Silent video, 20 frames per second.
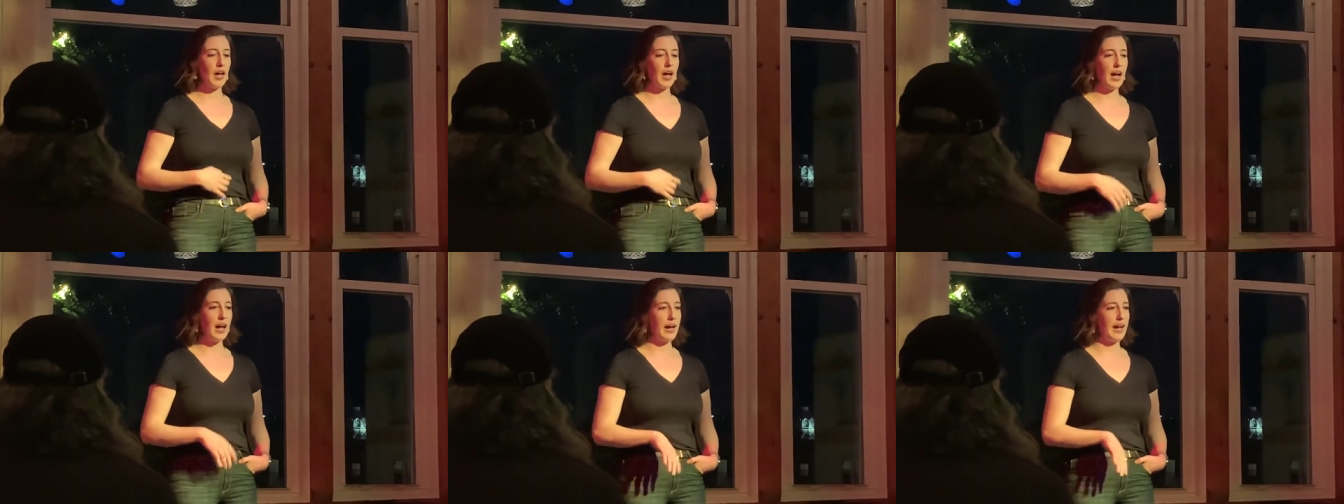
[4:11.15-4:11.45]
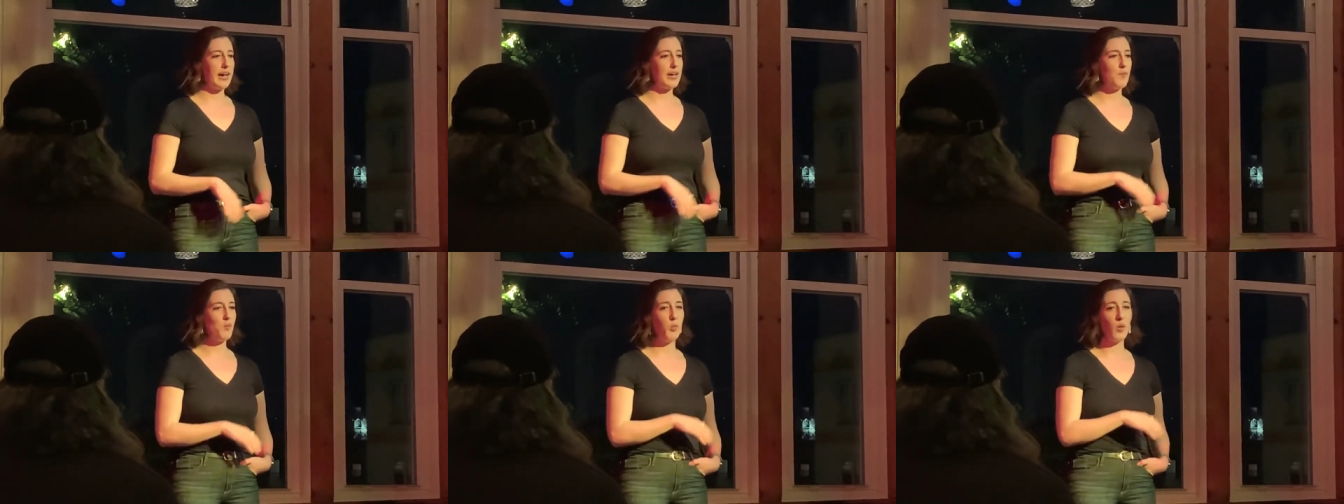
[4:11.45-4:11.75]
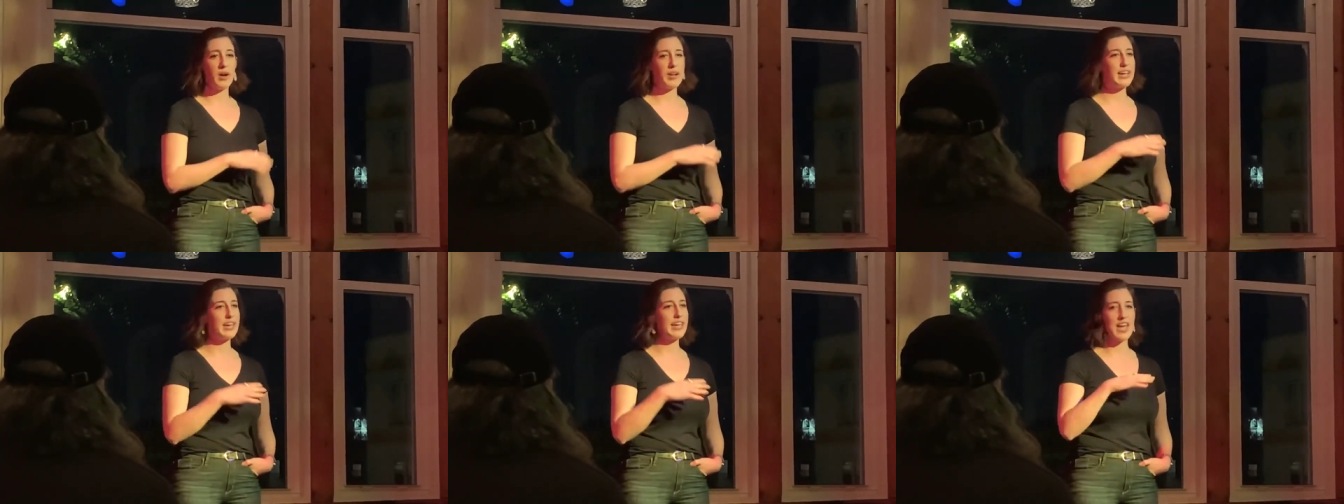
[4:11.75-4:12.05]
I
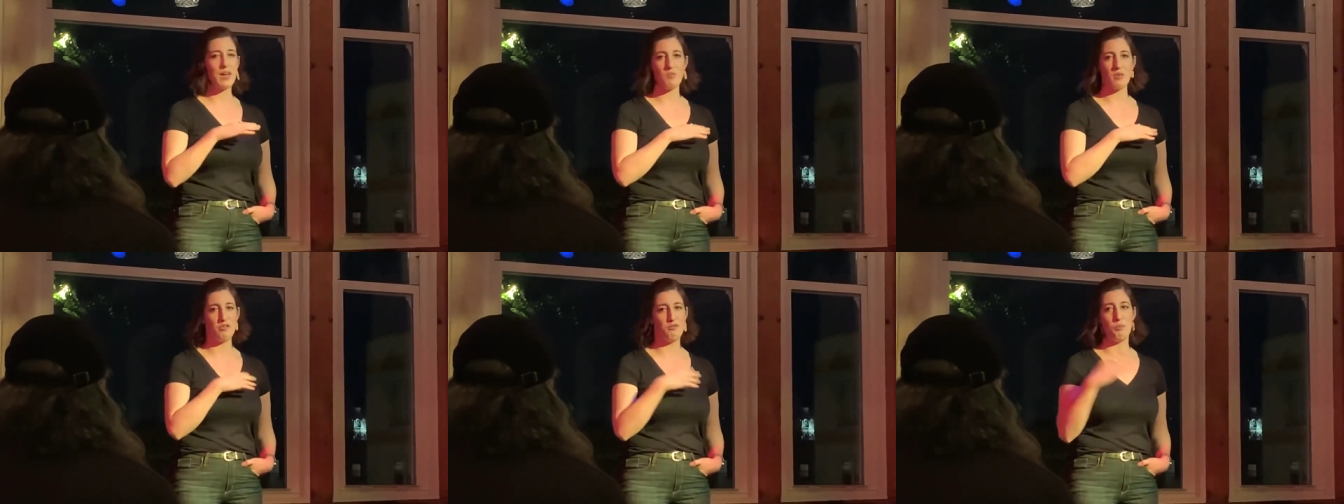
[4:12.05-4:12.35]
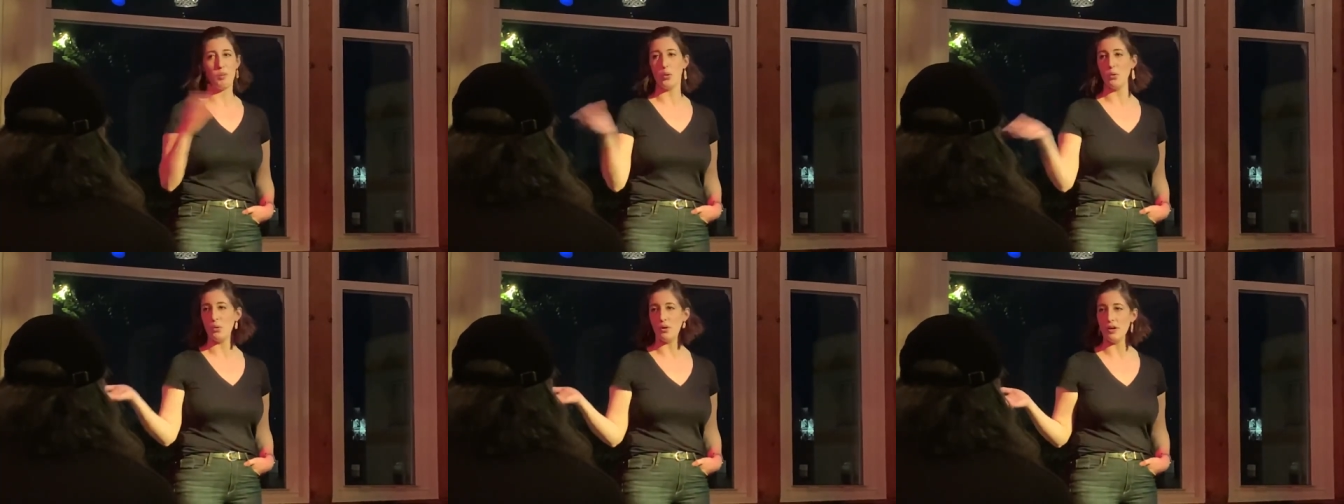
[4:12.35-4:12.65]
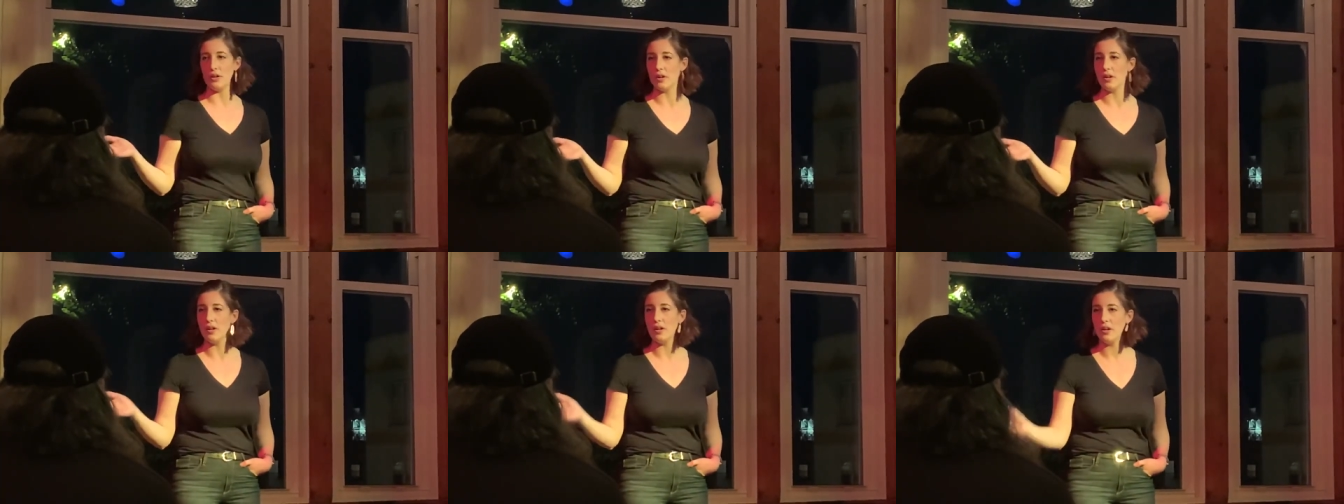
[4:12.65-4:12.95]
won a game of
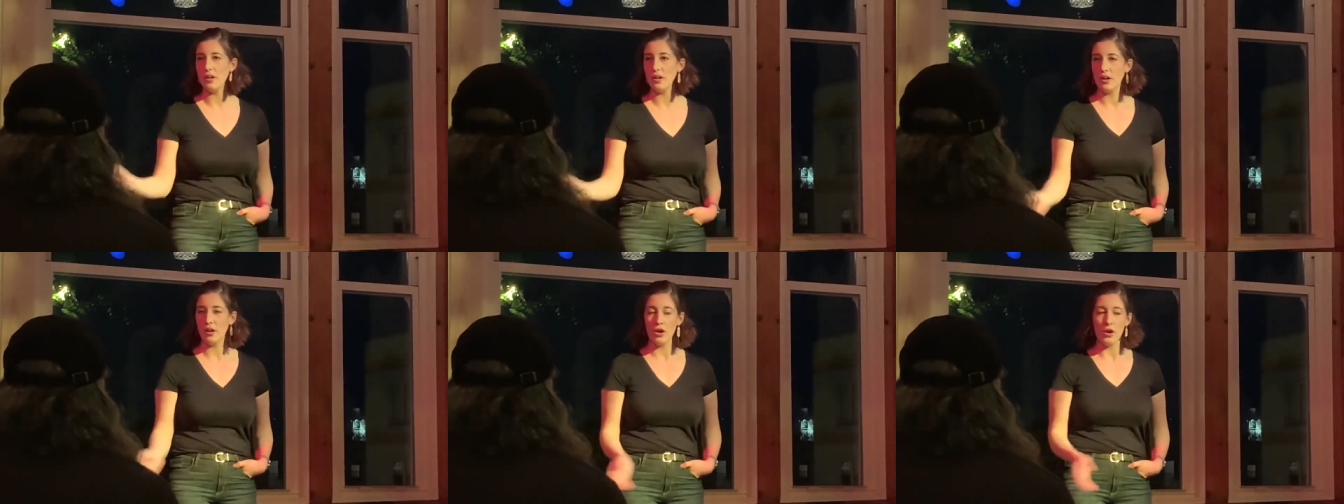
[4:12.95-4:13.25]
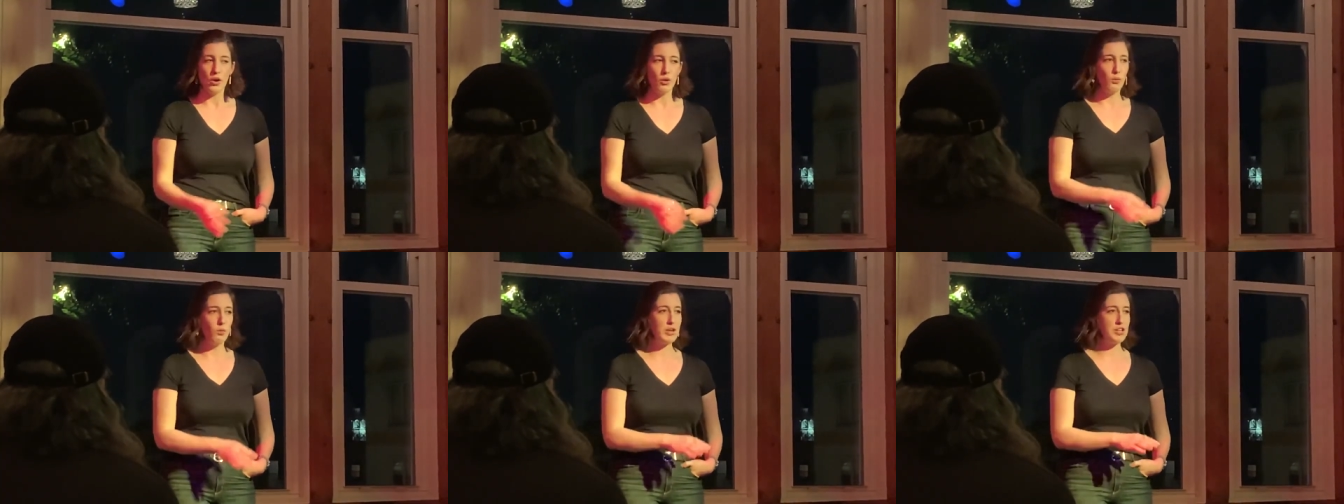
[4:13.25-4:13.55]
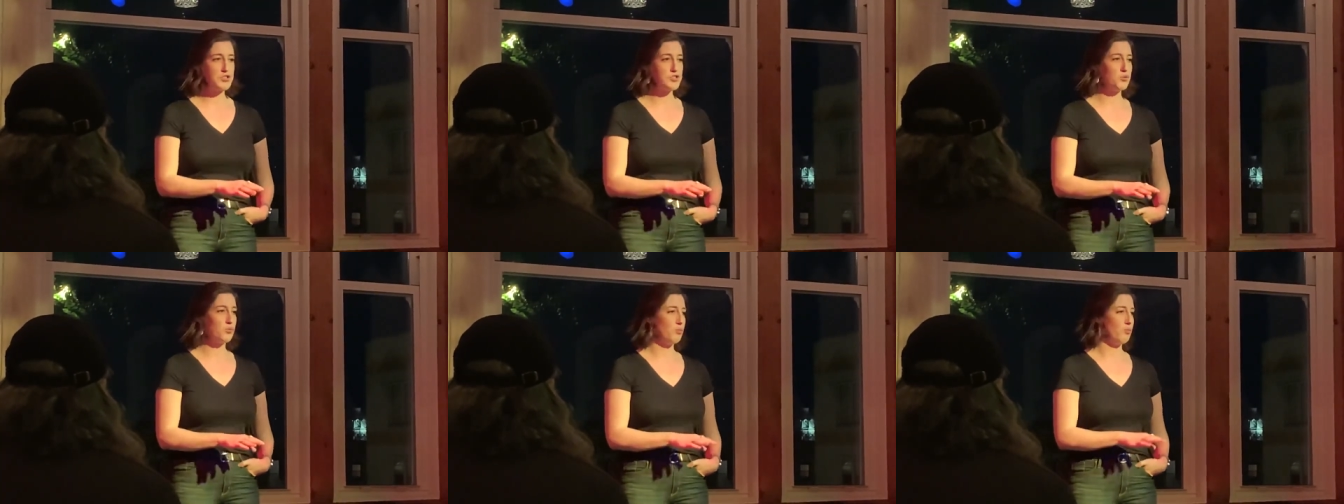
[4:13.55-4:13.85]
pool,
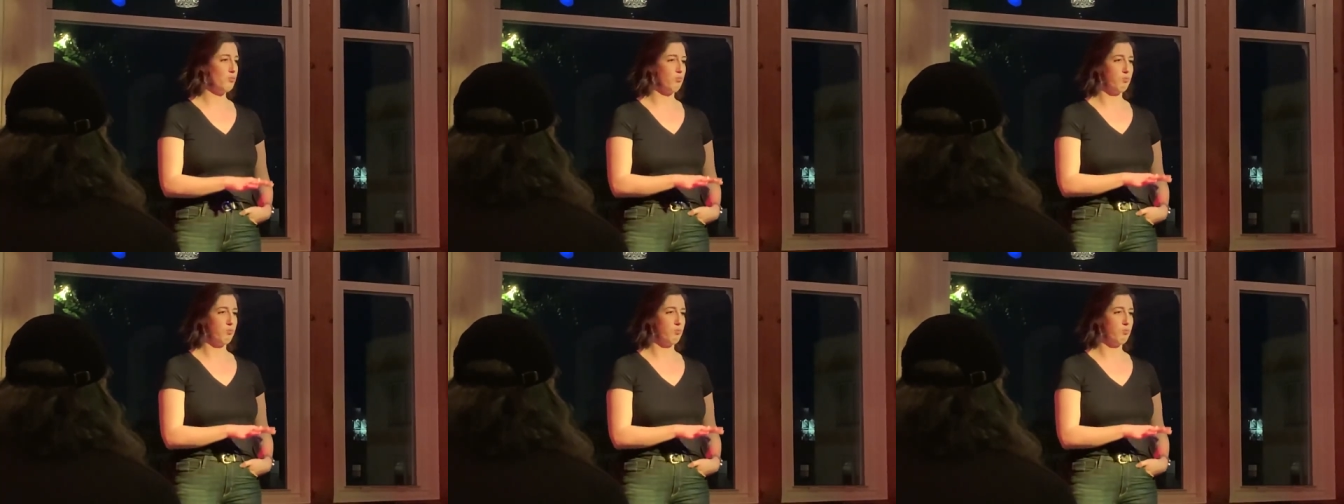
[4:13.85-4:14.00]
which